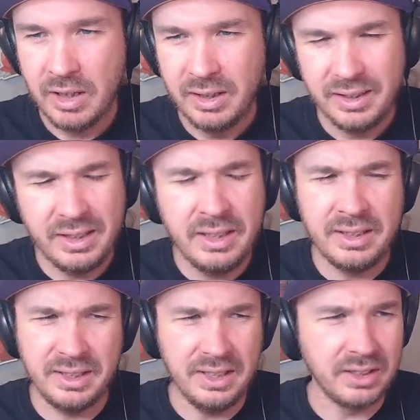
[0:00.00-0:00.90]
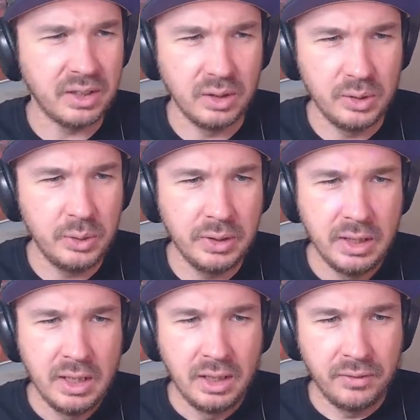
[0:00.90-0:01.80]
easy include.
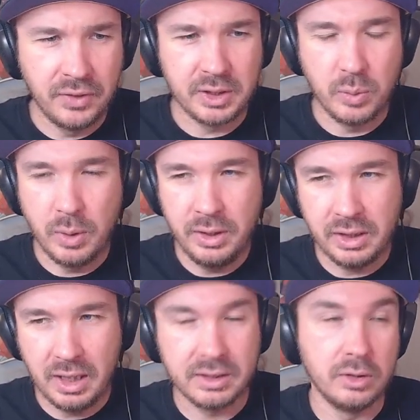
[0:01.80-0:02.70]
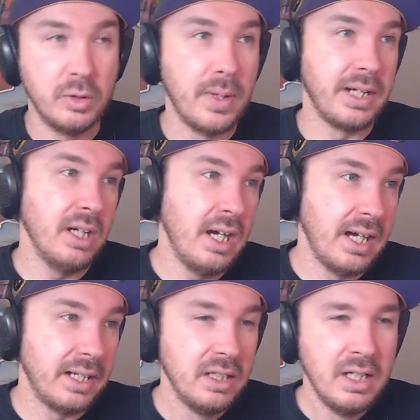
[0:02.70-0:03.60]
If it's a 1-cost, oh my
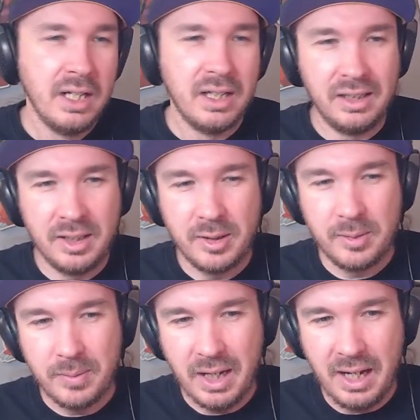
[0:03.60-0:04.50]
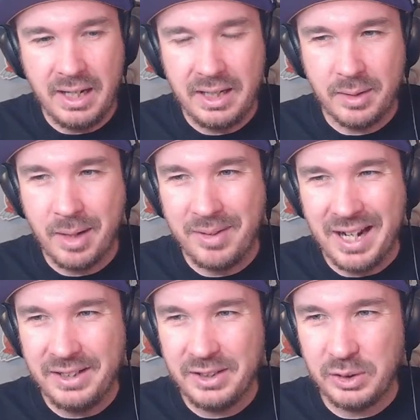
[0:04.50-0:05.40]
god. I mean,
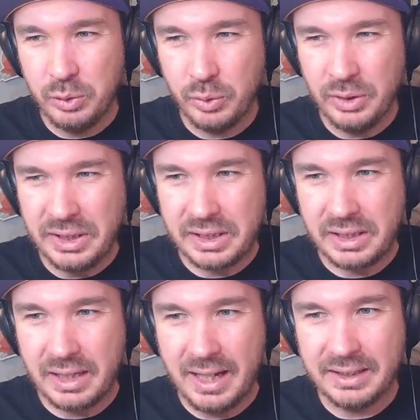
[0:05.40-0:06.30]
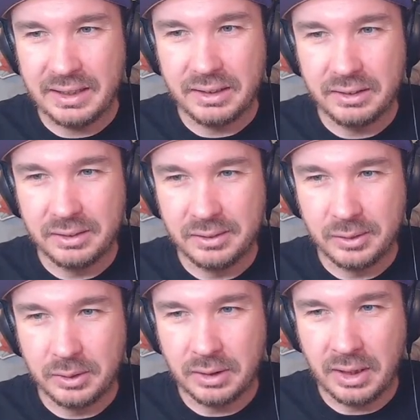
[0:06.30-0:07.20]
I just don't really get it.
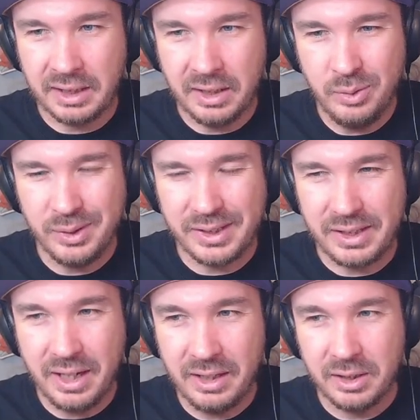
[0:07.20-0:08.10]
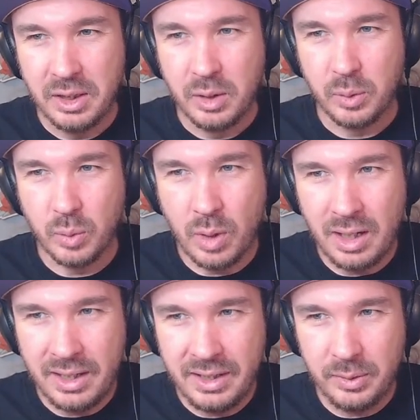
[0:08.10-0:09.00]
Like, I don't get
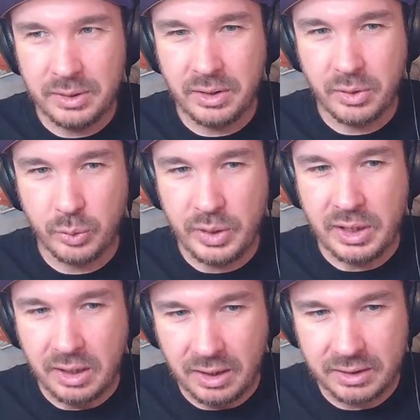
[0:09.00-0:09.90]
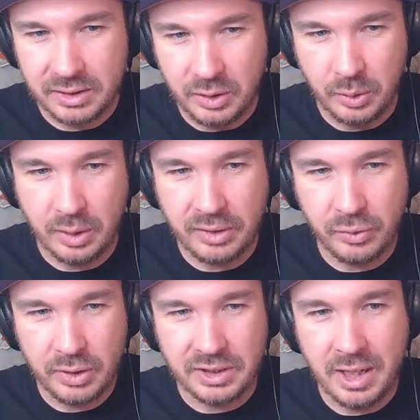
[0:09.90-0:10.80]
why it was a 3-cost. You know, like,
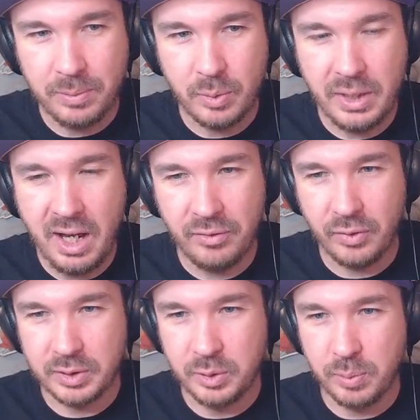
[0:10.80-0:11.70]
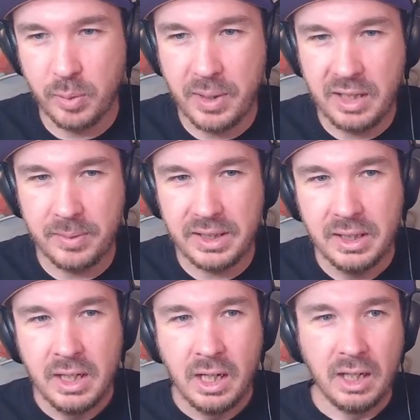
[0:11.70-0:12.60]
for example, we have Super Baby,
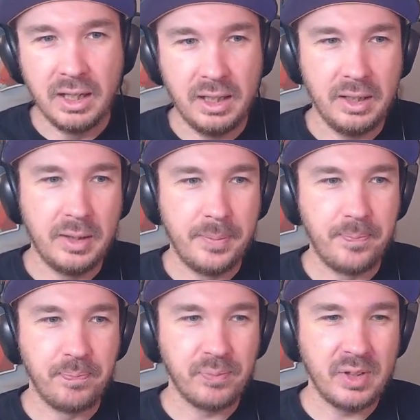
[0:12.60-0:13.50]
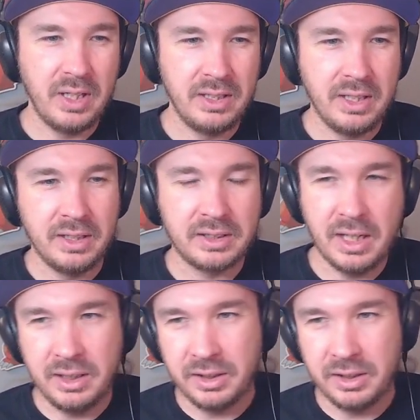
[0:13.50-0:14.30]
and it's kind